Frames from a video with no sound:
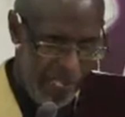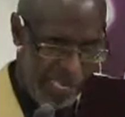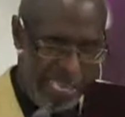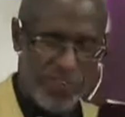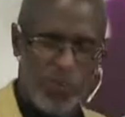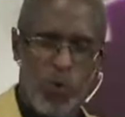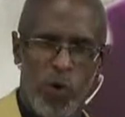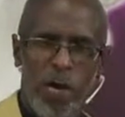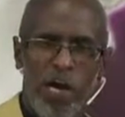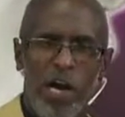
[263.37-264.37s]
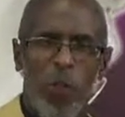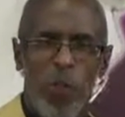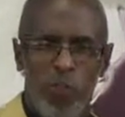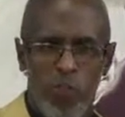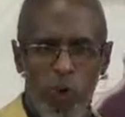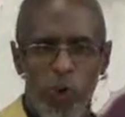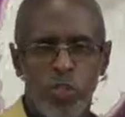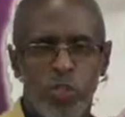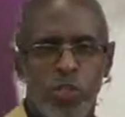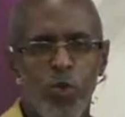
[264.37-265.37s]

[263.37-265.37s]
guess what? When those two